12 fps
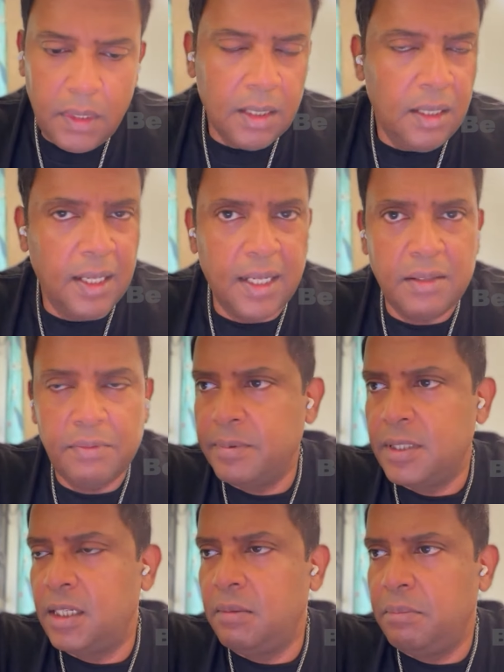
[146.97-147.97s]
Like I
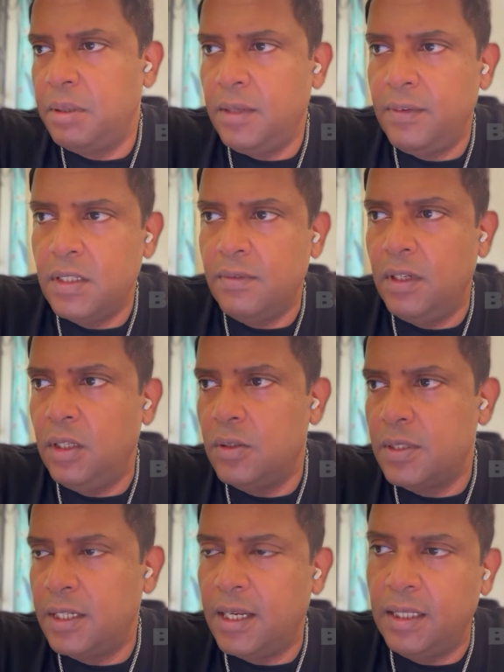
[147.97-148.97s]
said in previous
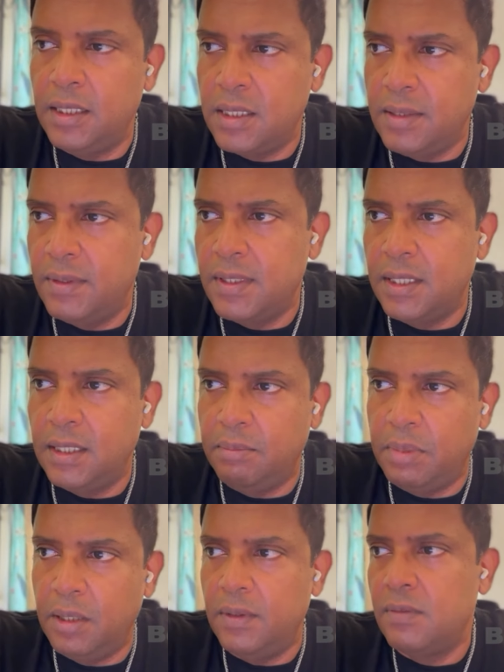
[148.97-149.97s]
videos, and Anand has even said
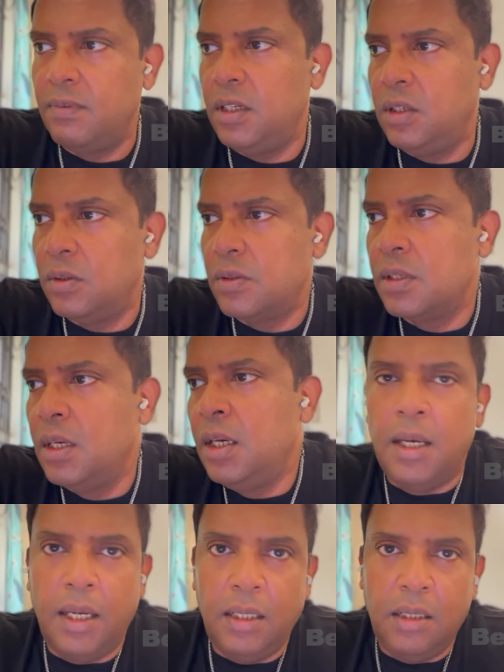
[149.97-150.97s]
in previous videos,
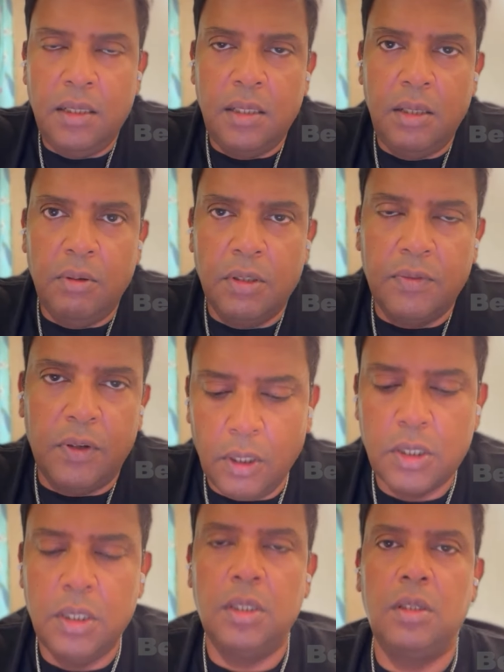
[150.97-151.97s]
ITC was
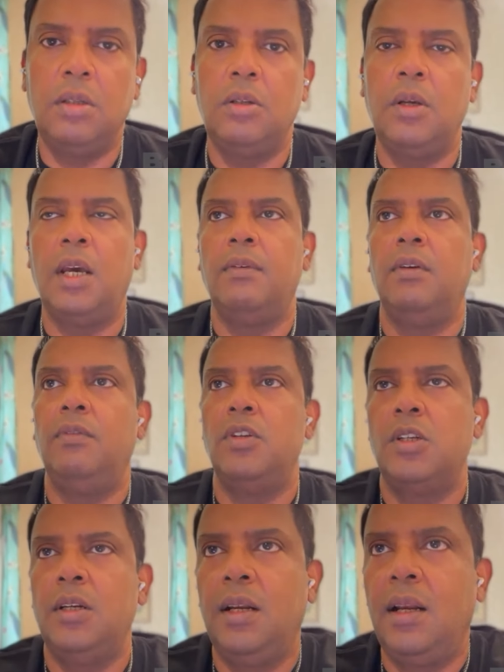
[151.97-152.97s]
fortunate to have a
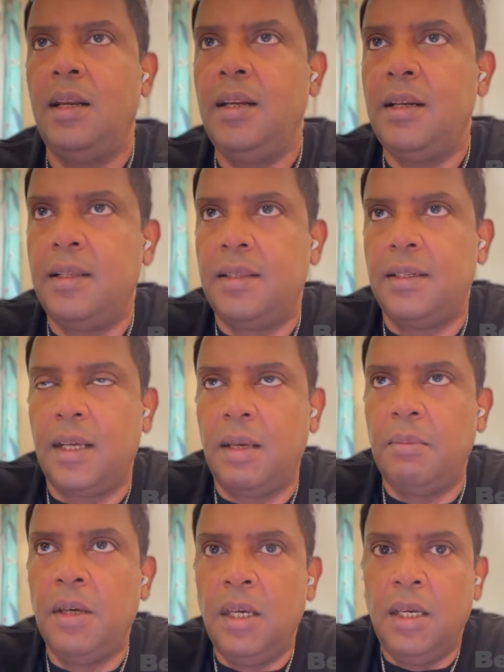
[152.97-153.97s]
visionary leader at the
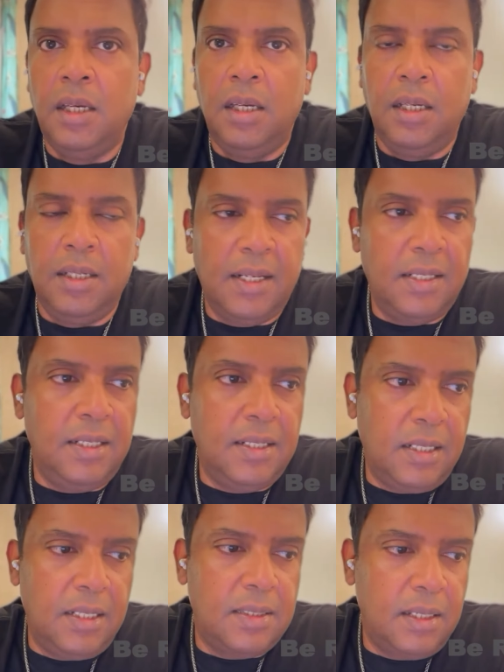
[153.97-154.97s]
time in
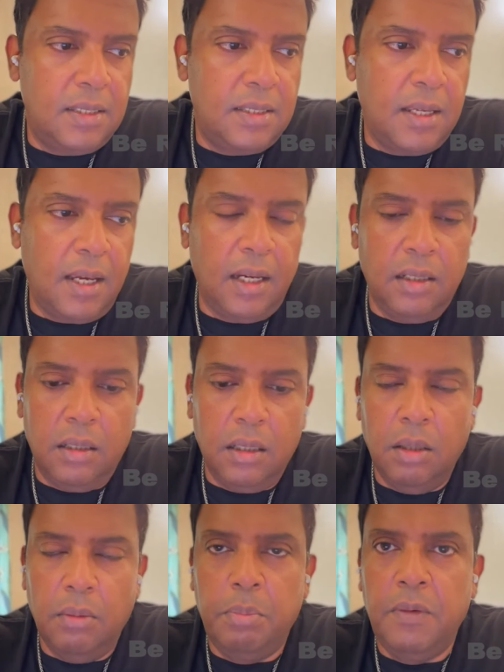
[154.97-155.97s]
1996 and
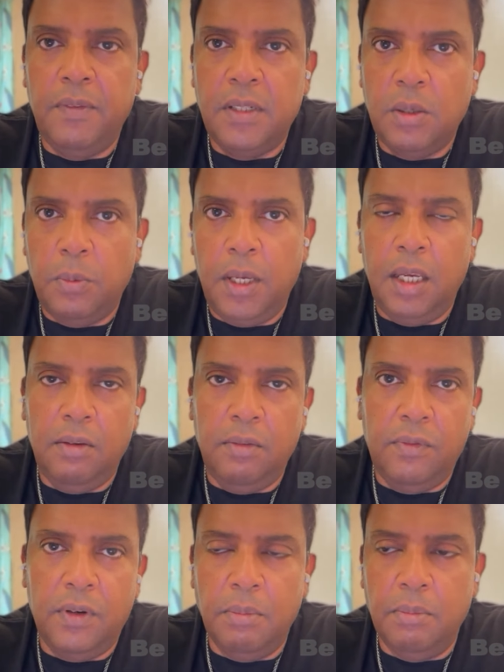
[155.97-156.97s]
pivot away
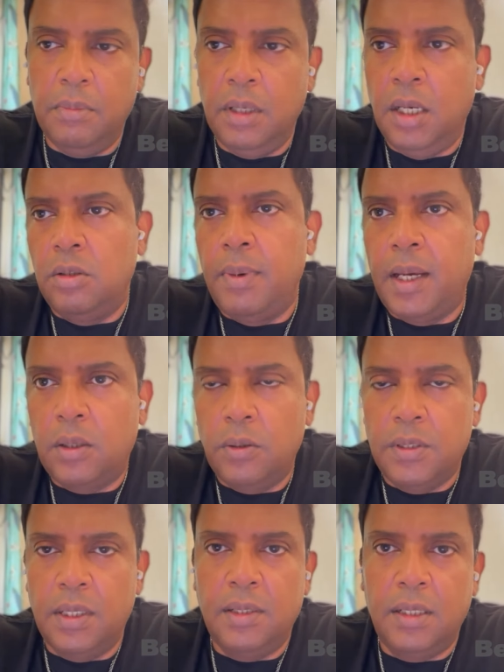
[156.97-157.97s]
from
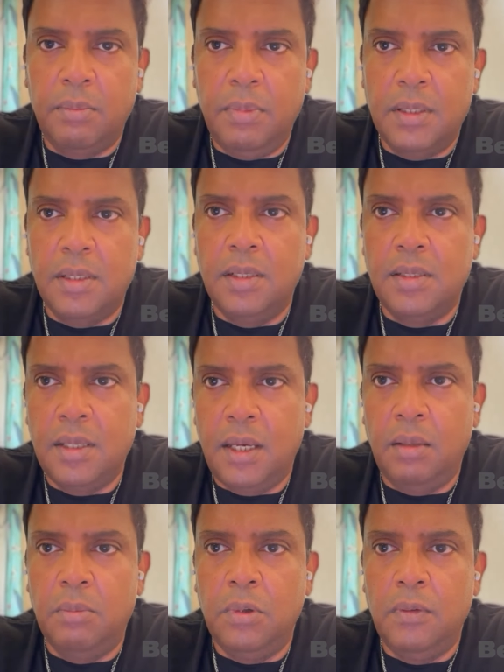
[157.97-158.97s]
tobacco-centric business
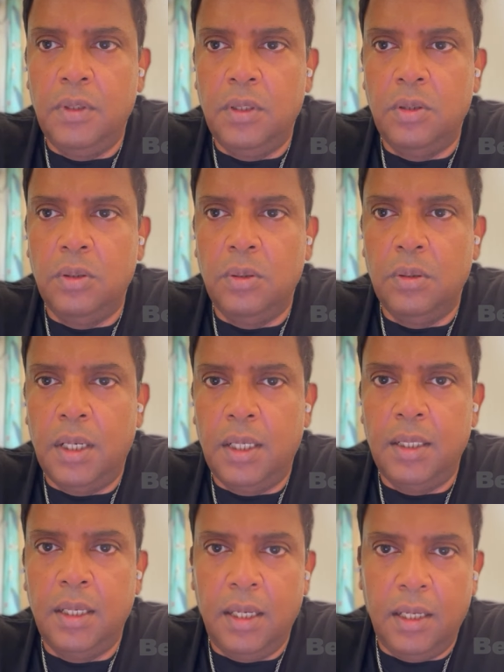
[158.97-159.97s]
and move into
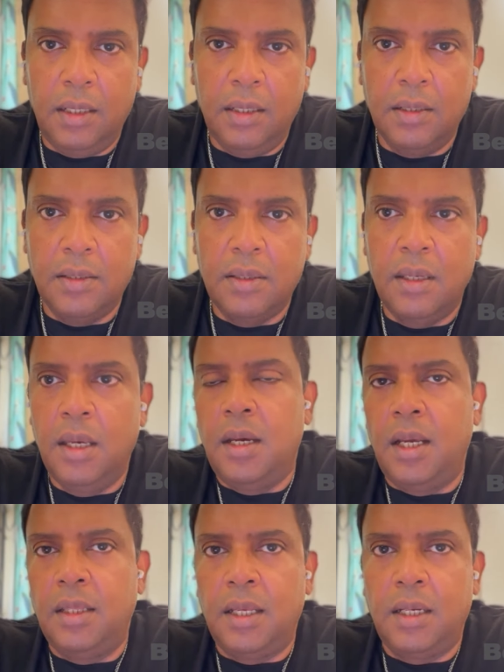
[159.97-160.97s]
other areas.
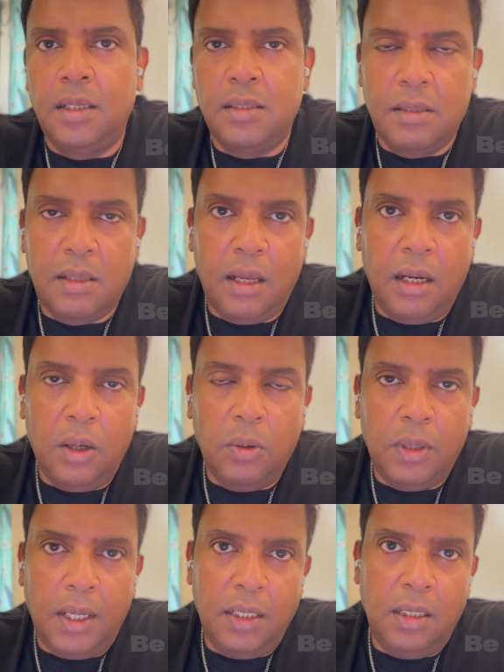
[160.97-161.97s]
And that has
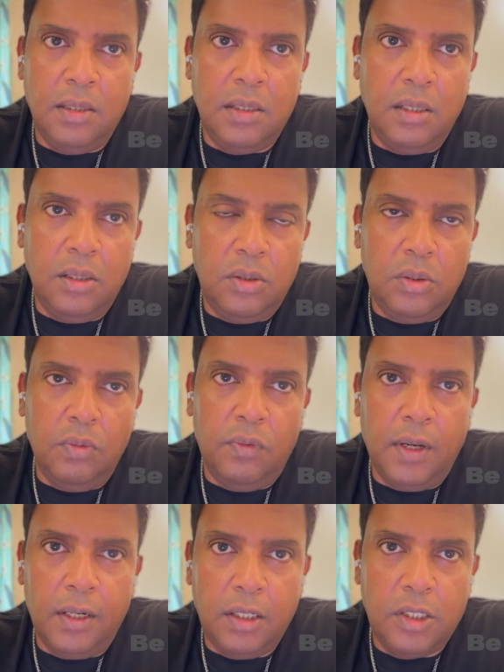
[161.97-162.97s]
allowed ITC to
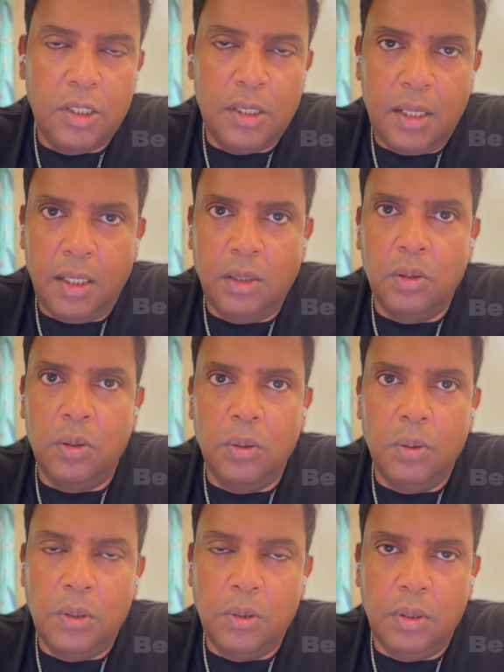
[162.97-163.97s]
flourish and to
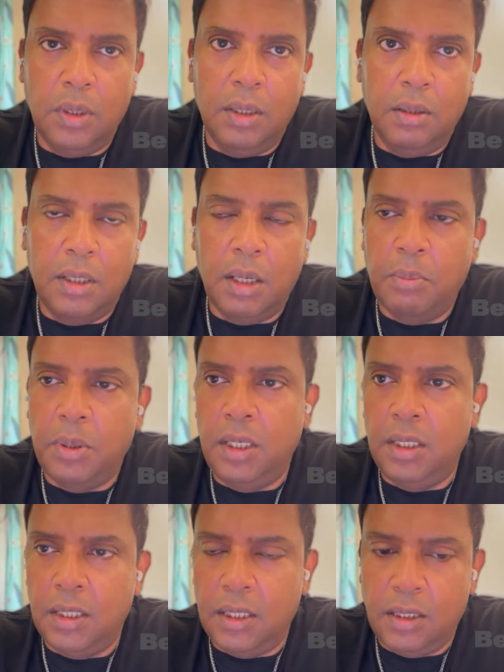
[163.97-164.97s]
grow into the
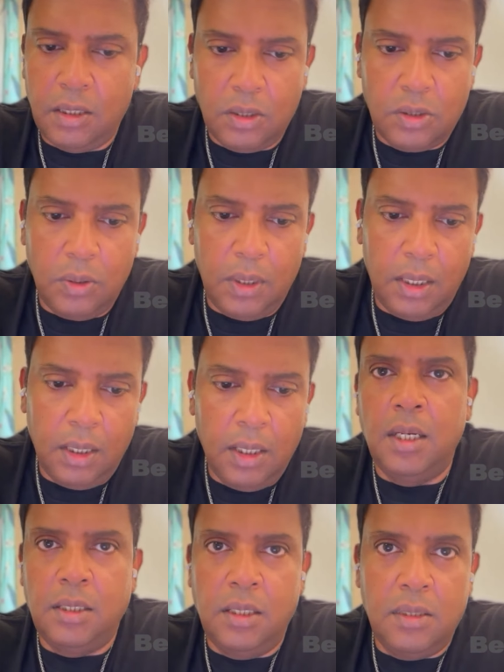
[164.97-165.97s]
company that it is today.
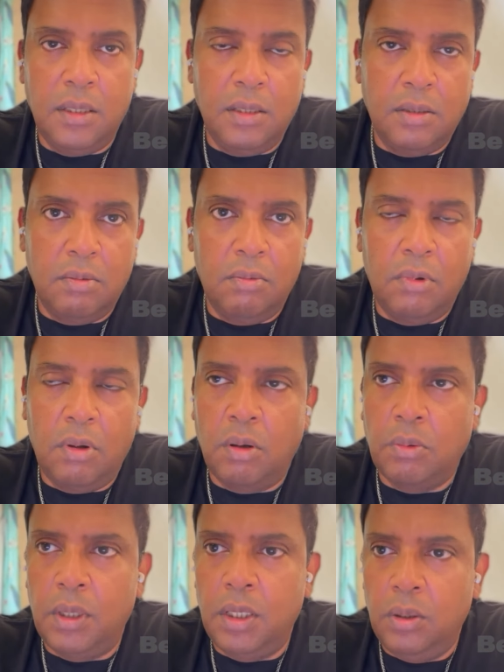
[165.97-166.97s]
ITC is
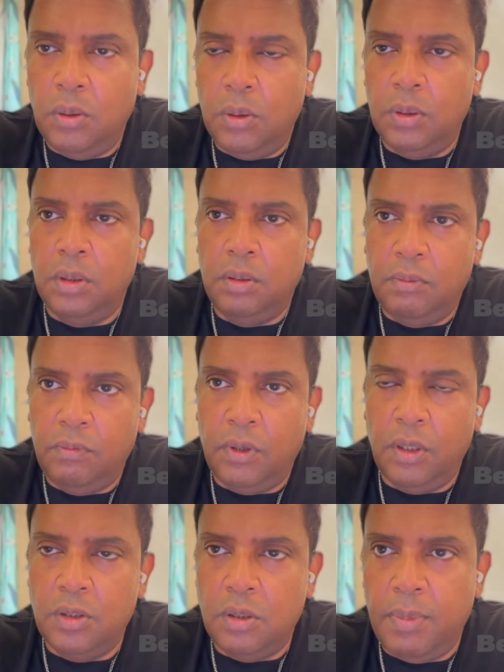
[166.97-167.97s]
not only known
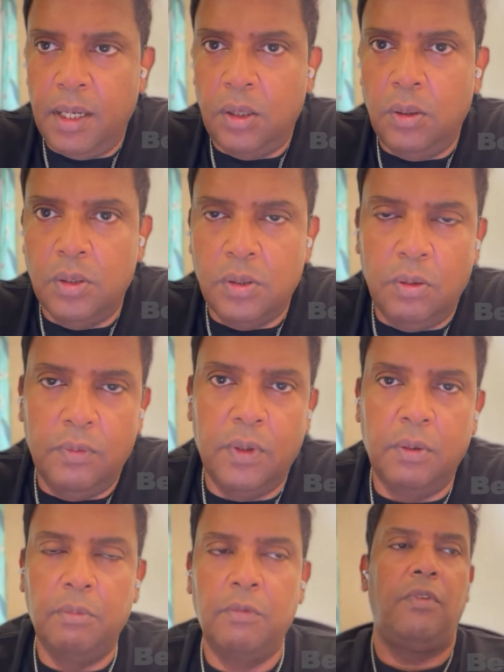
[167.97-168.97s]
for its tobacco, it's known
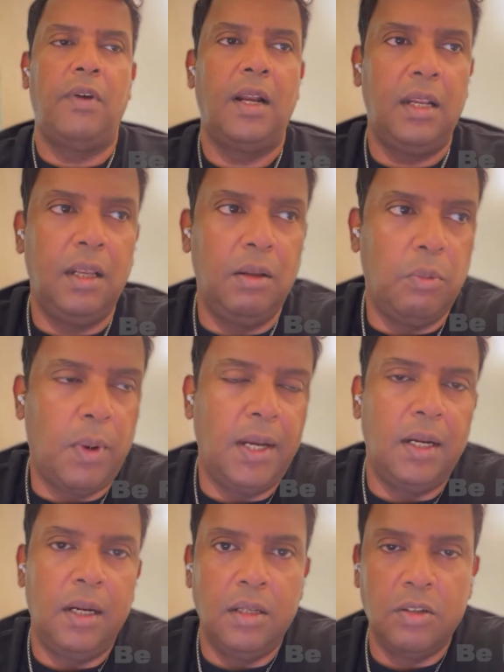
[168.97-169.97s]
for a fairly
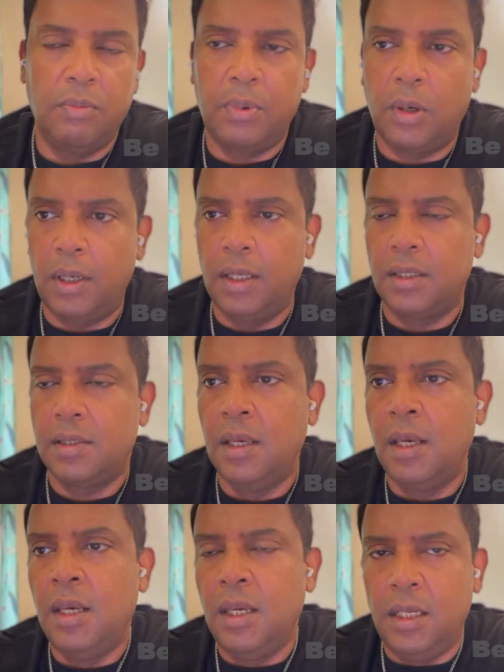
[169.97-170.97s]
wide range of products
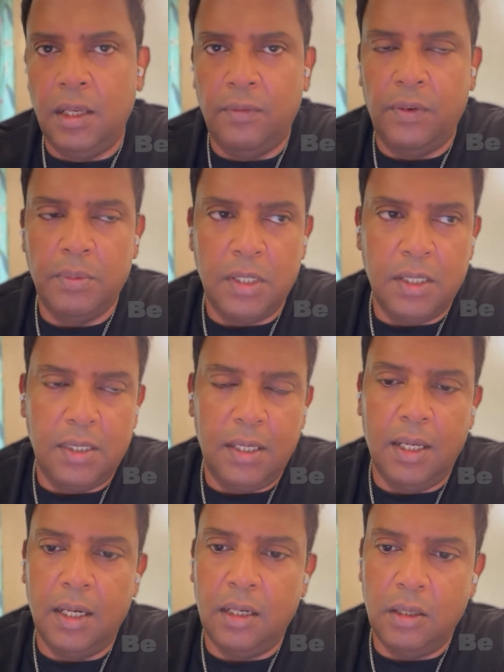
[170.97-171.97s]
in
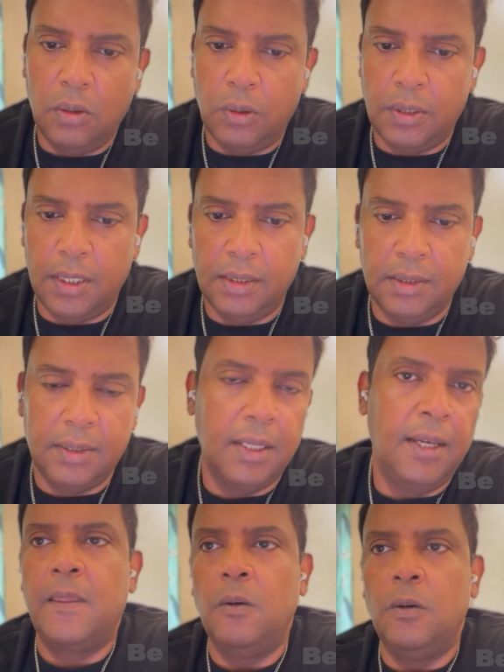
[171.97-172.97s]
FMCG and in hotels,
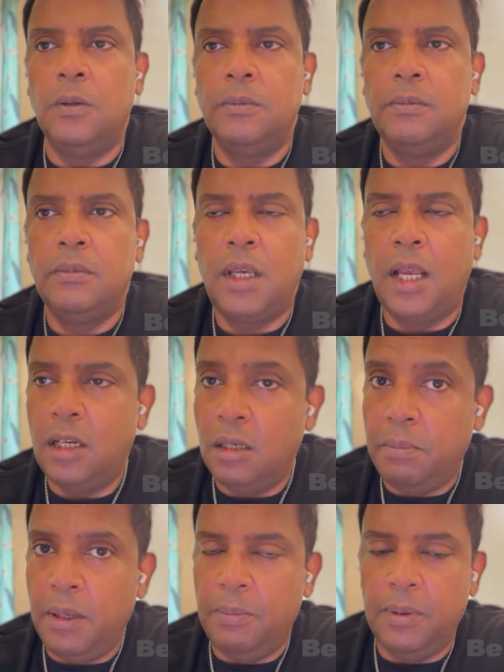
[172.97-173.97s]
and
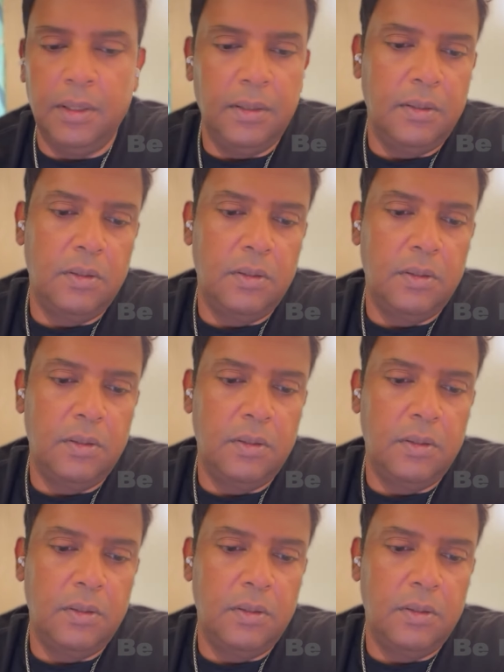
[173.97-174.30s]
in paper.